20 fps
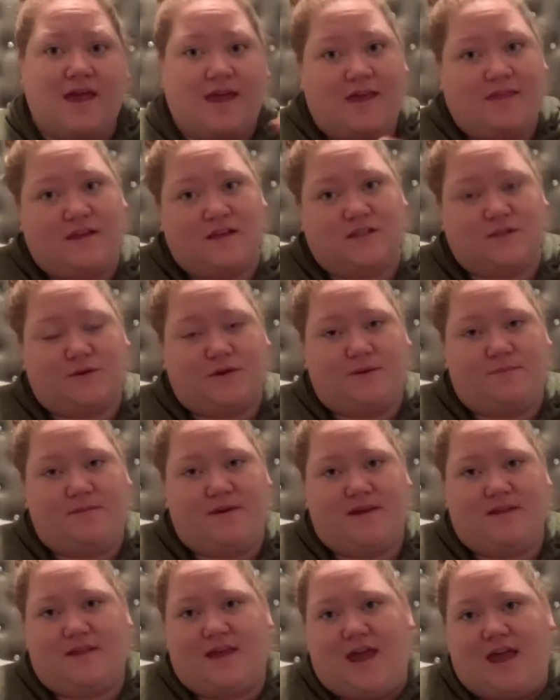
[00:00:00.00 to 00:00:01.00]
and this could
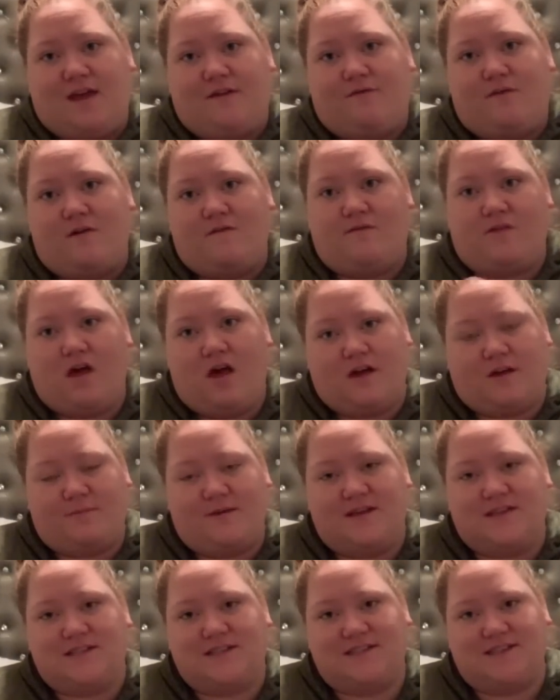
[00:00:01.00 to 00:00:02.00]
be like for
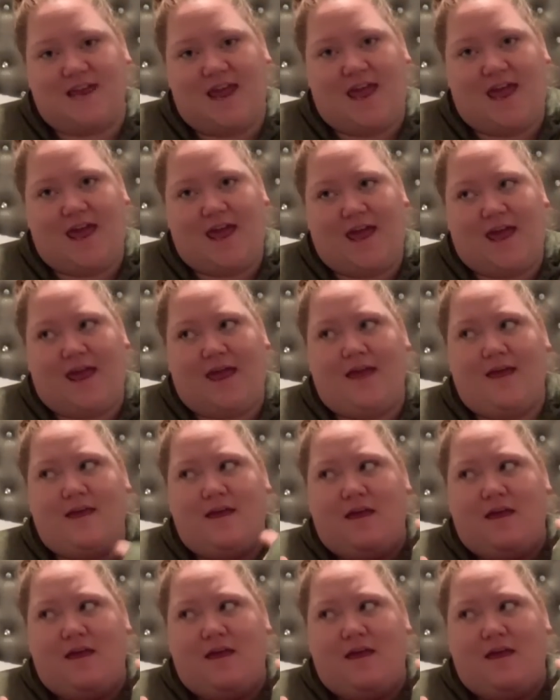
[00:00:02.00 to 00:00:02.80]
Vlogmas day